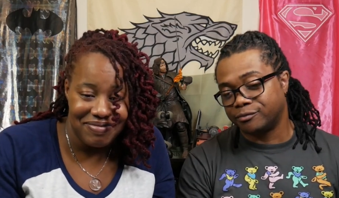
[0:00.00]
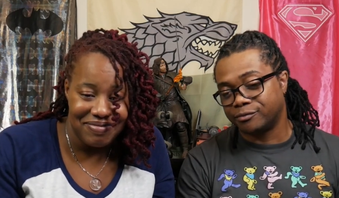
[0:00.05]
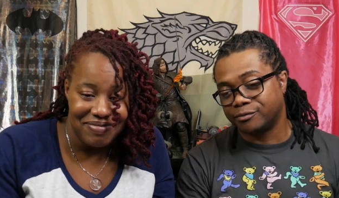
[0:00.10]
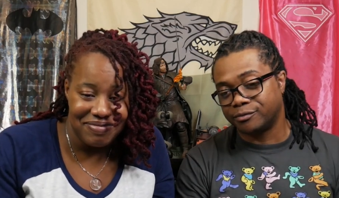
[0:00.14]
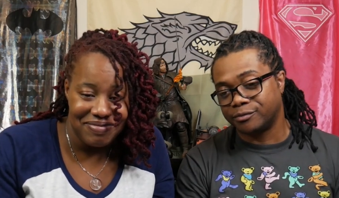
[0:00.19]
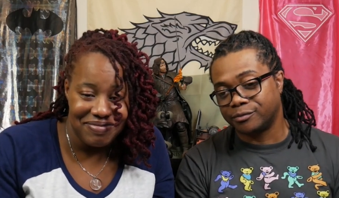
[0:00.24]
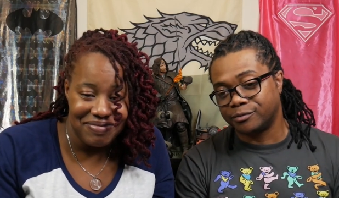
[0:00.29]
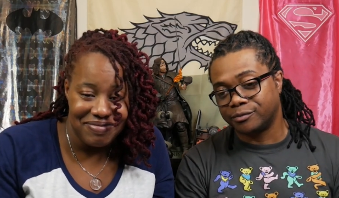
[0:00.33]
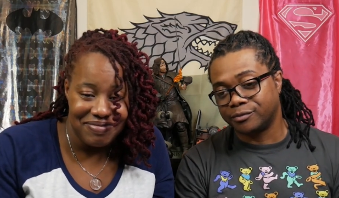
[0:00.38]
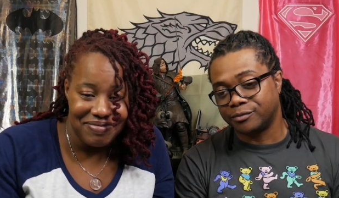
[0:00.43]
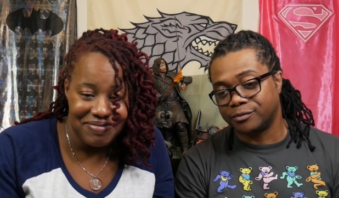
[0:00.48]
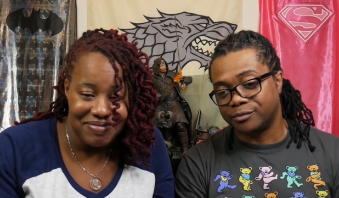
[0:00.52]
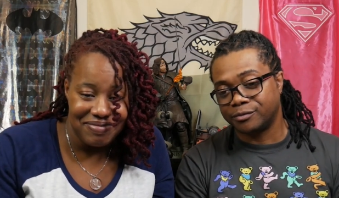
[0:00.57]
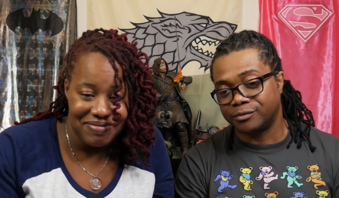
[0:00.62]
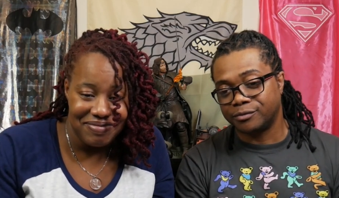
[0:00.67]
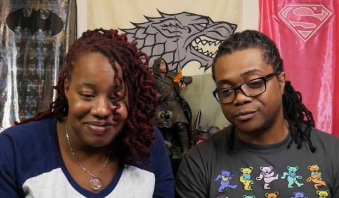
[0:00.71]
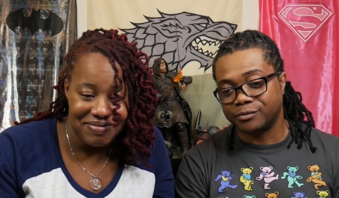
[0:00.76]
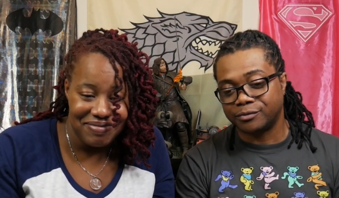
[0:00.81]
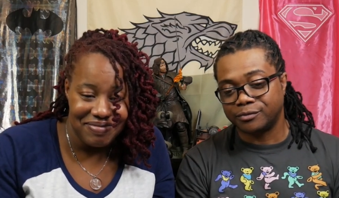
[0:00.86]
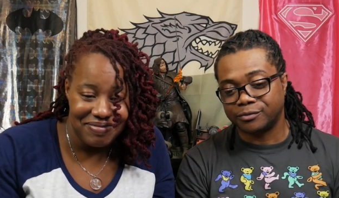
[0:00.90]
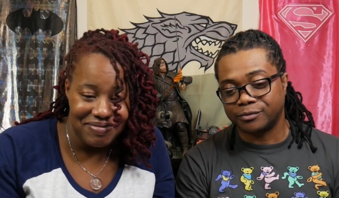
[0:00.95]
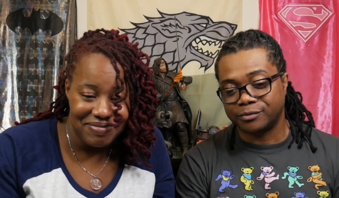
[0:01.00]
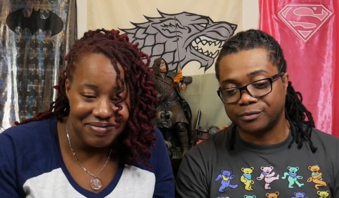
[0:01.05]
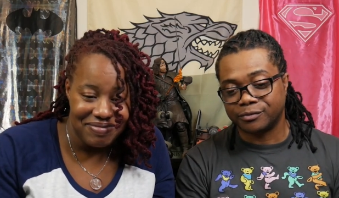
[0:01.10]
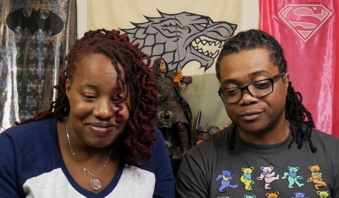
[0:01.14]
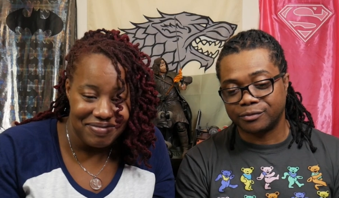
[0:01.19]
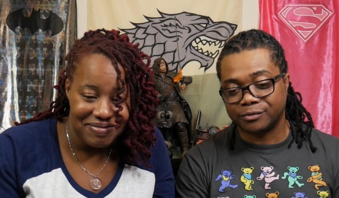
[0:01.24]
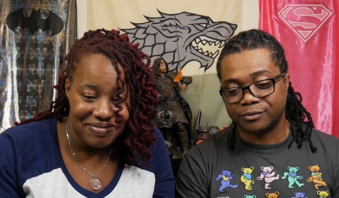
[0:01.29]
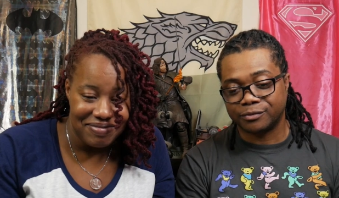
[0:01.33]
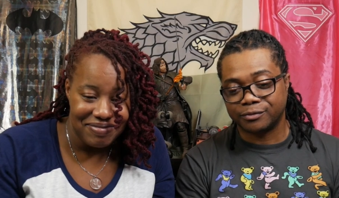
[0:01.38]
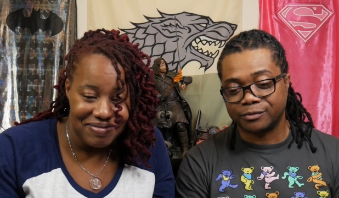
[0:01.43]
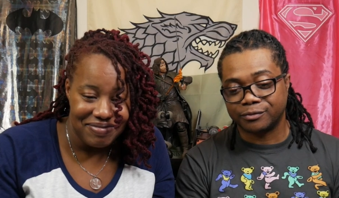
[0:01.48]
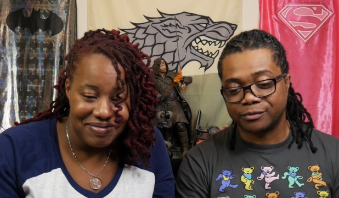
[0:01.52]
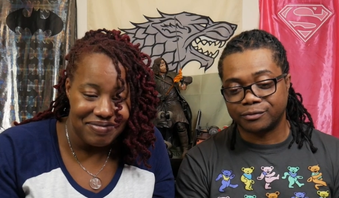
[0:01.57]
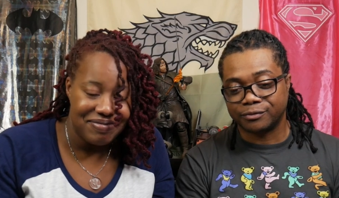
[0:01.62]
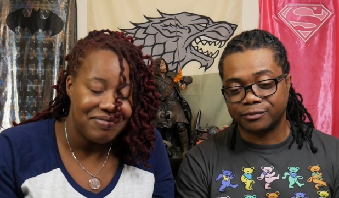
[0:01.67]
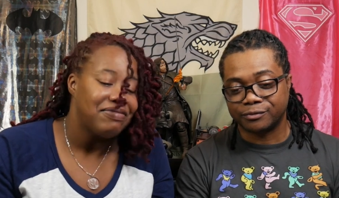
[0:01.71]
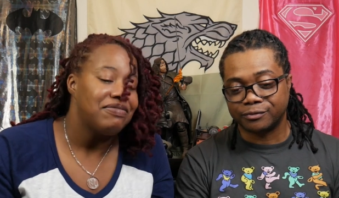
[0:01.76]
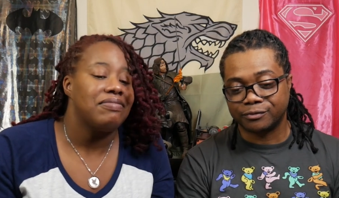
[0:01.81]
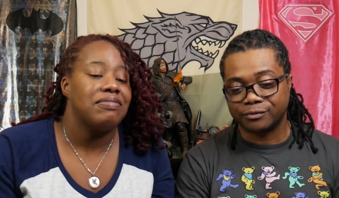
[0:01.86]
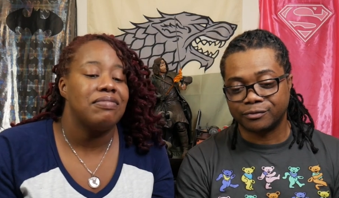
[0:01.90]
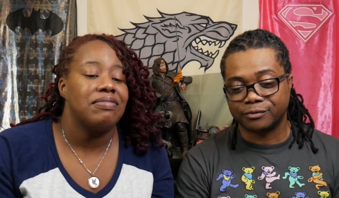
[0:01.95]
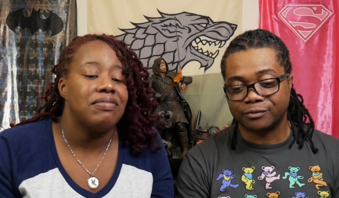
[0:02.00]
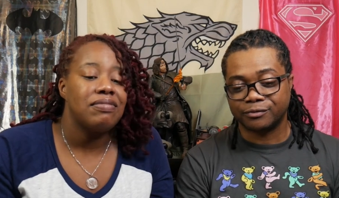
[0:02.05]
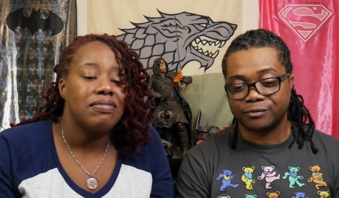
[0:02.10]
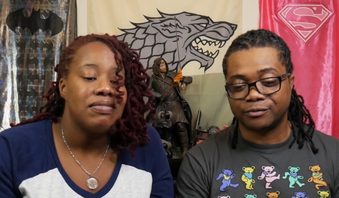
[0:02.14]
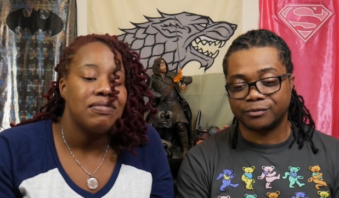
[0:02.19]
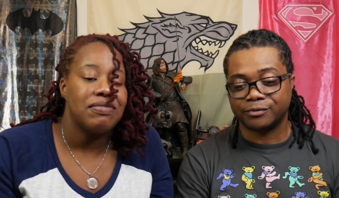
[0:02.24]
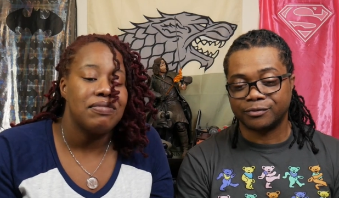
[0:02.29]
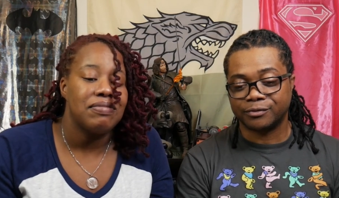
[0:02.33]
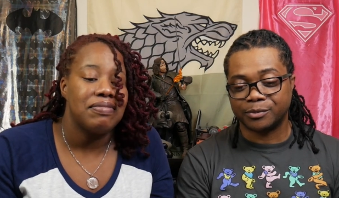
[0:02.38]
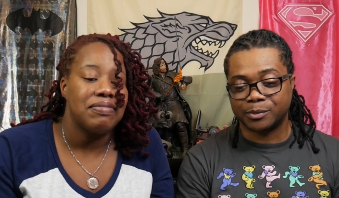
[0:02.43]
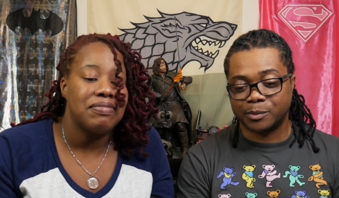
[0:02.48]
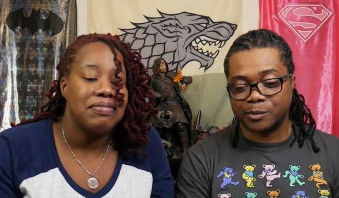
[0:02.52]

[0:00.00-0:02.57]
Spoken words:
No one is speaking in this clip.